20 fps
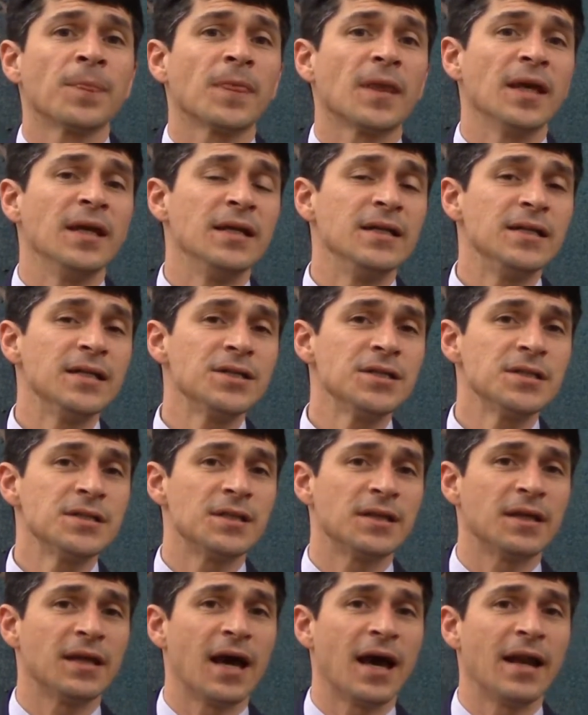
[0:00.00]
In addition
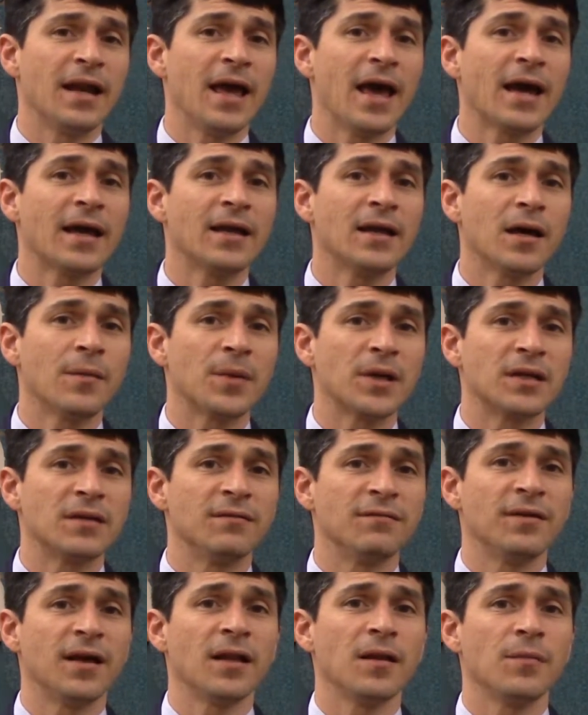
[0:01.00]
to that, economic
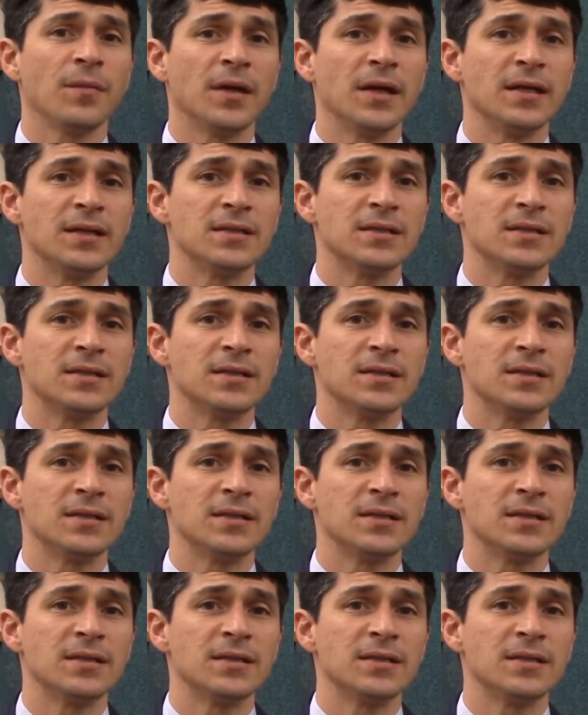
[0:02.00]
development